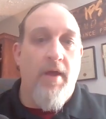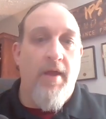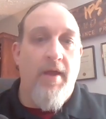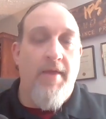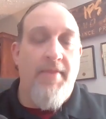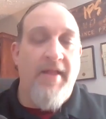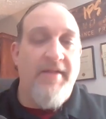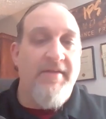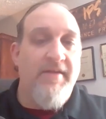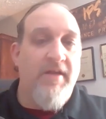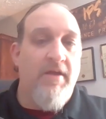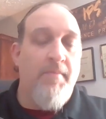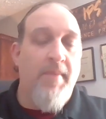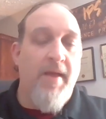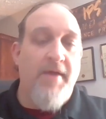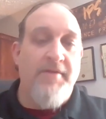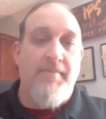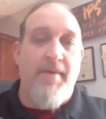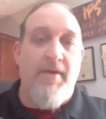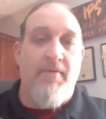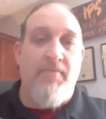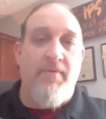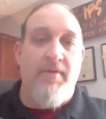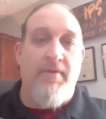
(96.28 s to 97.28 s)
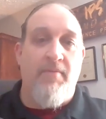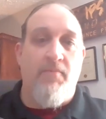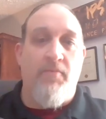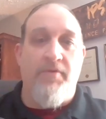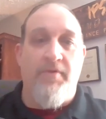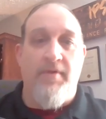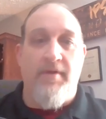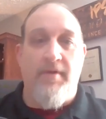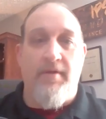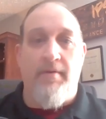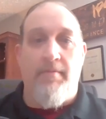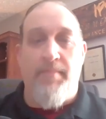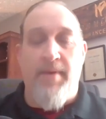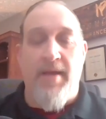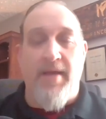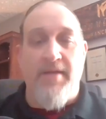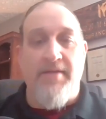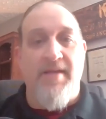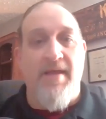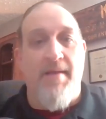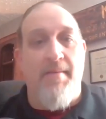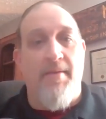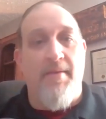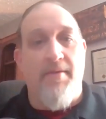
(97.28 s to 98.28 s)
And that compounds by with the
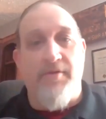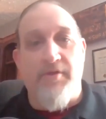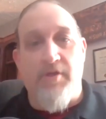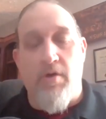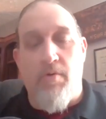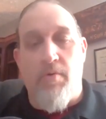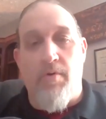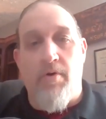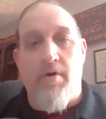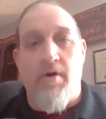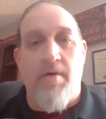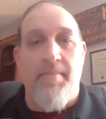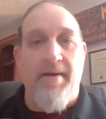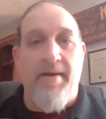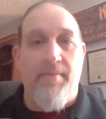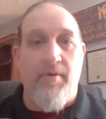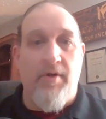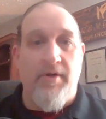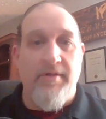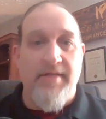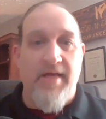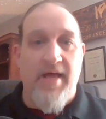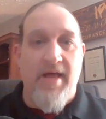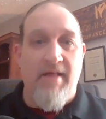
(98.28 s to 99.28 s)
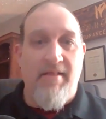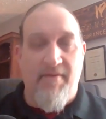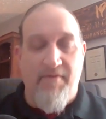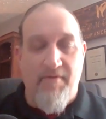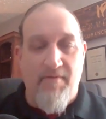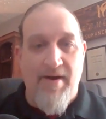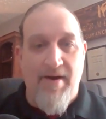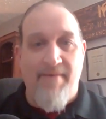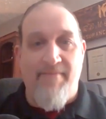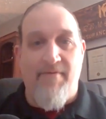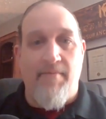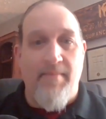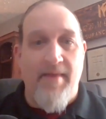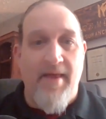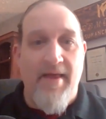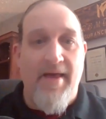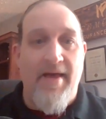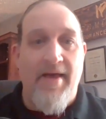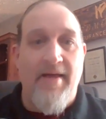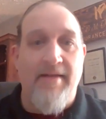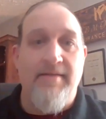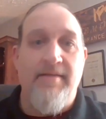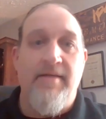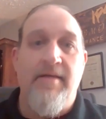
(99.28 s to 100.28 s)
pandemic that's going on. People are dying with it right from
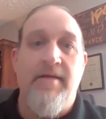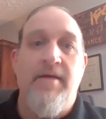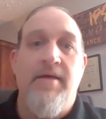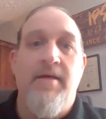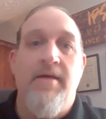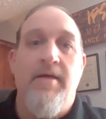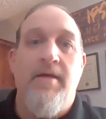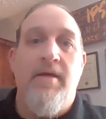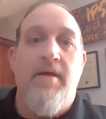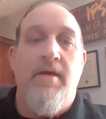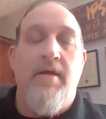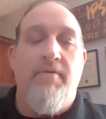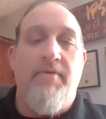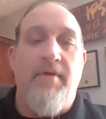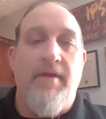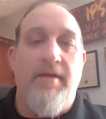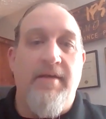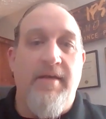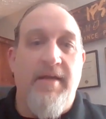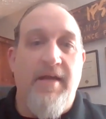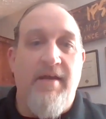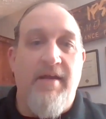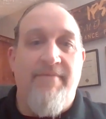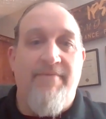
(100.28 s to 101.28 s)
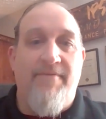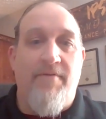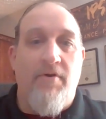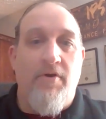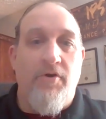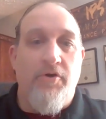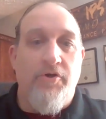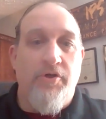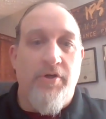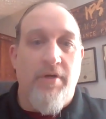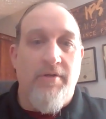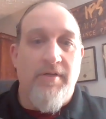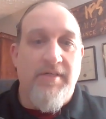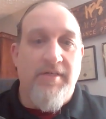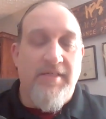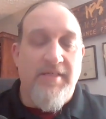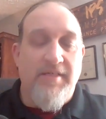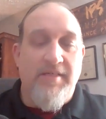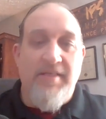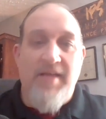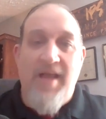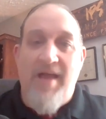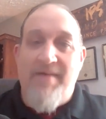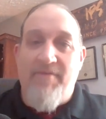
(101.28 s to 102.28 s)
that. The need for insurance has
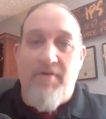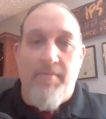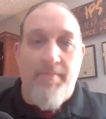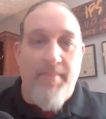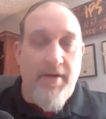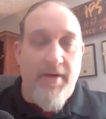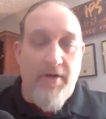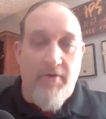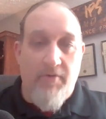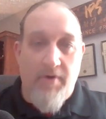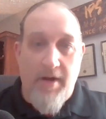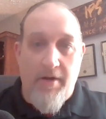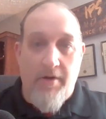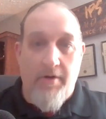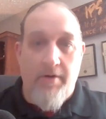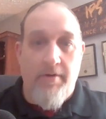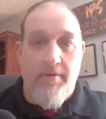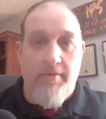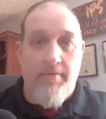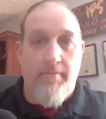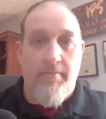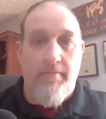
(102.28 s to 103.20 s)
never been greater.